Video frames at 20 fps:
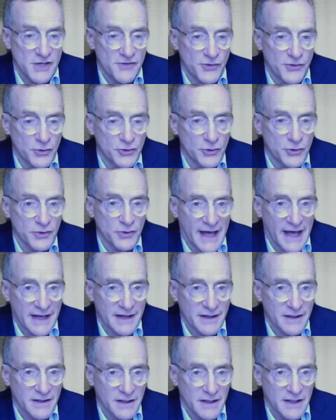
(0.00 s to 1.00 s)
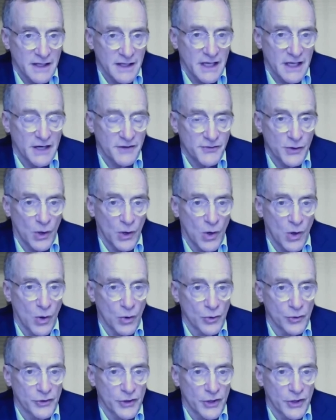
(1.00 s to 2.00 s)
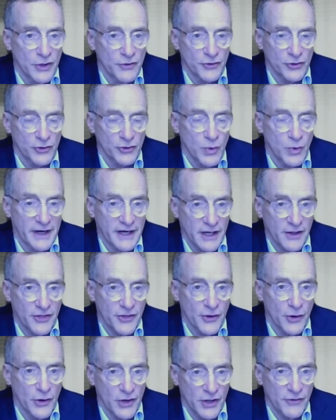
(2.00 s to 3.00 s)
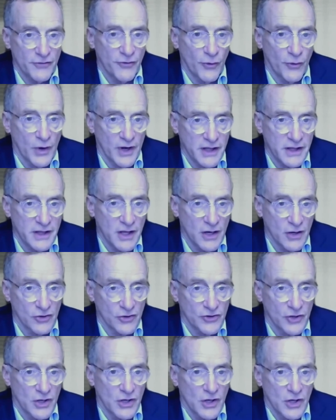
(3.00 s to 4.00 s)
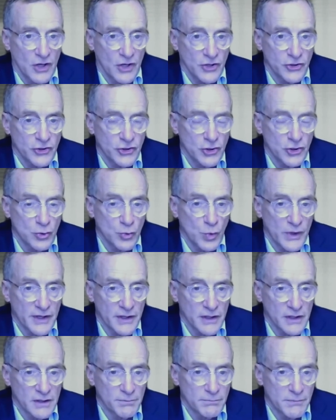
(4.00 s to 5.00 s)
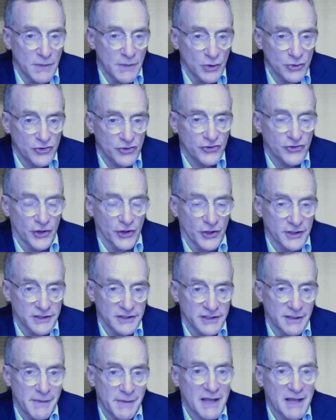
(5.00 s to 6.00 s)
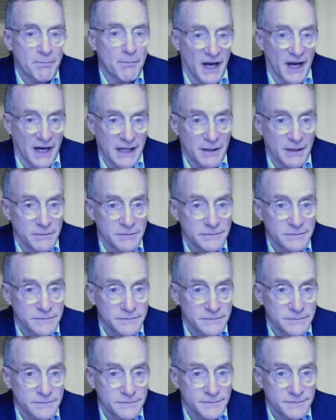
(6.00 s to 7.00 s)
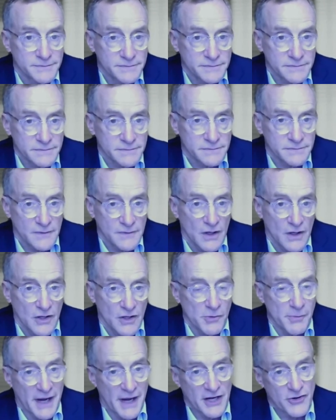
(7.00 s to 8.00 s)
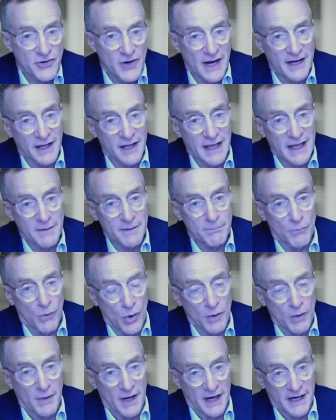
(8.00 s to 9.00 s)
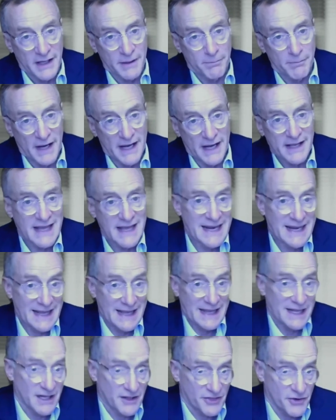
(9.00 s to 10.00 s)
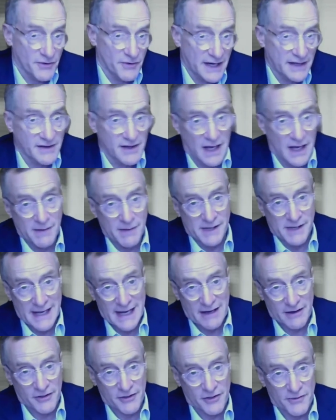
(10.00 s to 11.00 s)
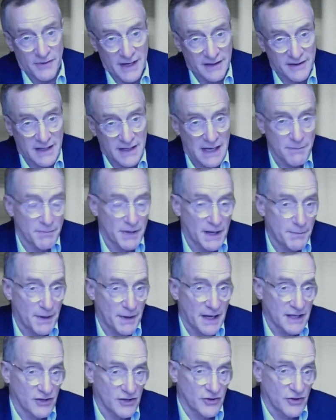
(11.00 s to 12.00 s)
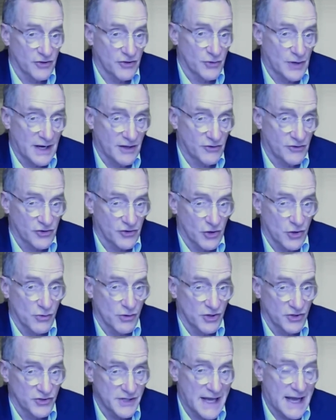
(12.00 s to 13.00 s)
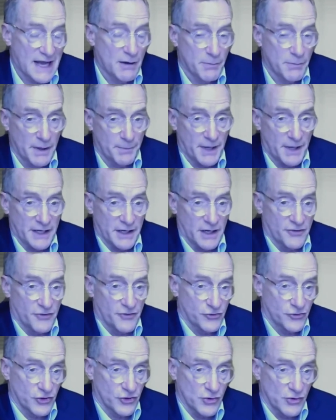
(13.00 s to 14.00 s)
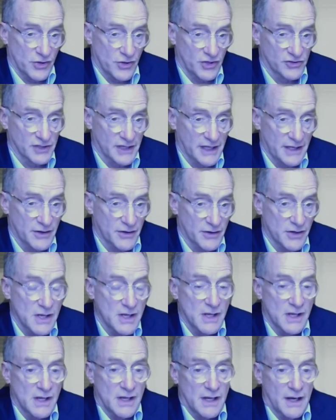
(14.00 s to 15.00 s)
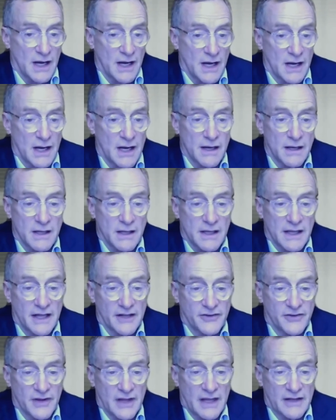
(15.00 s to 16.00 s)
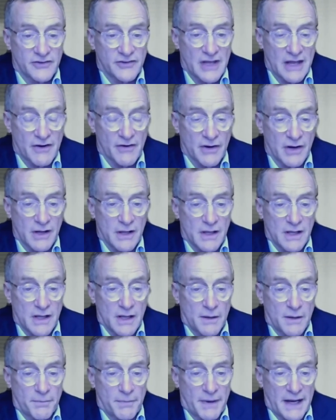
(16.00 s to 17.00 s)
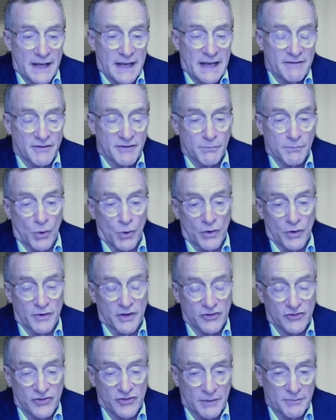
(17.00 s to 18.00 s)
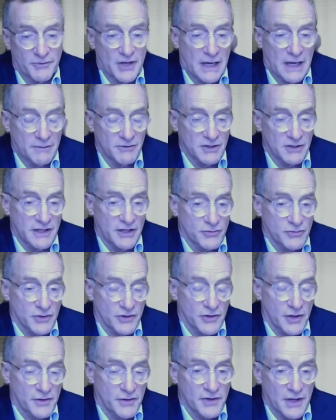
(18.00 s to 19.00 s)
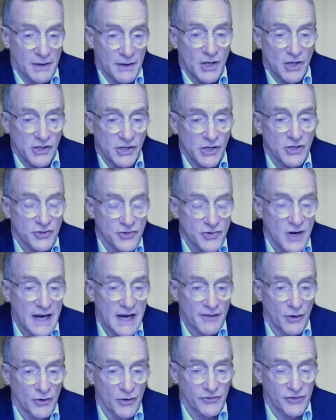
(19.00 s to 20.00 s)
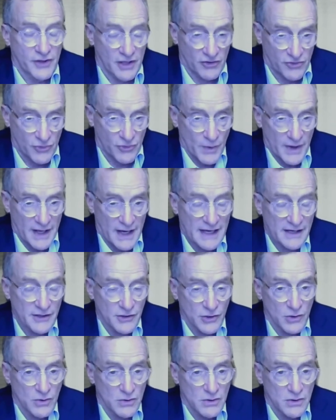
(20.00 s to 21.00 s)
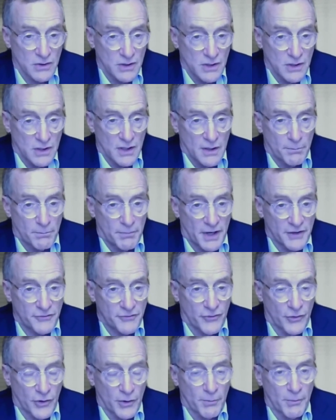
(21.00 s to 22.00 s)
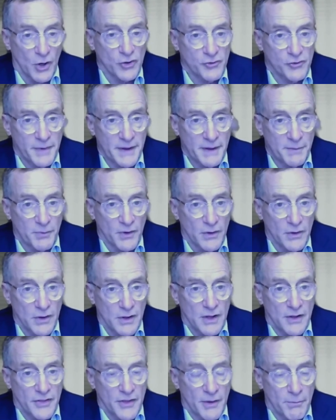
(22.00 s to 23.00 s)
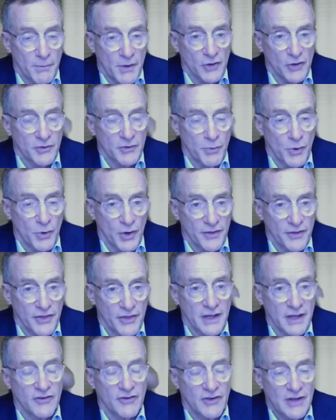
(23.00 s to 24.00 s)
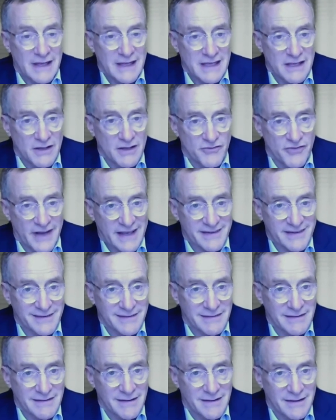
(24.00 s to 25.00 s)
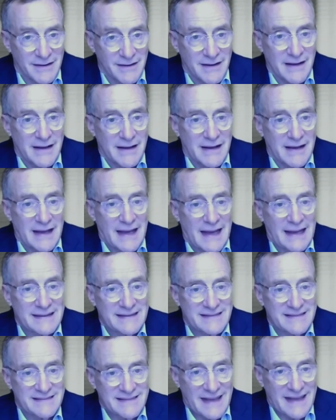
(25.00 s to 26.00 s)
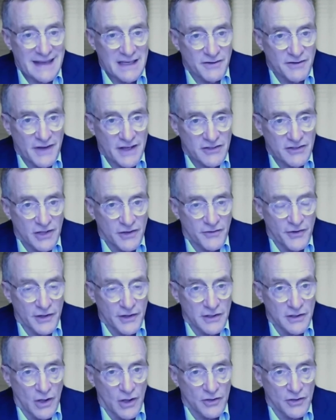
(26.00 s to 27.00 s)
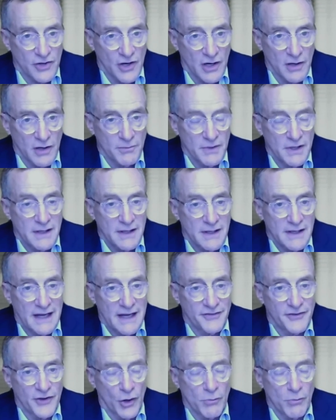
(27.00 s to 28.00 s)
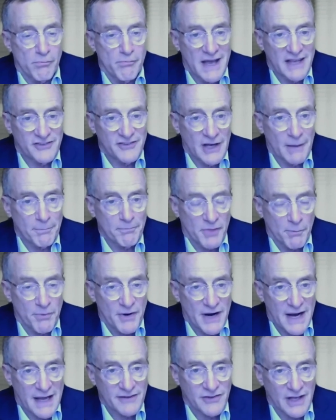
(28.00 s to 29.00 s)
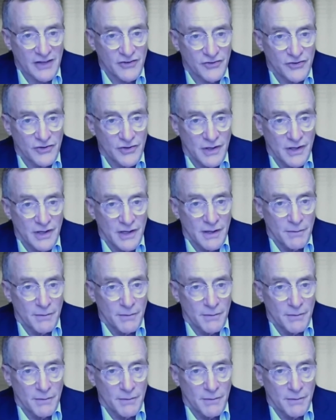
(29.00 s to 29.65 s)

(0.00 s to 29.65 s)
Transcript: if you do that, and if you hold for 20, 30, 40 years, you will most certainly make money. You might try to get more money by getting in at the right time and out at the right time, by buying the right securities now, by buying other securities later, et cetera, by having more risk sometimes, less risk other times. You can try those things the way I do. But for most people, the most important thing is invest, stay invested for the long term, and don't mess up the process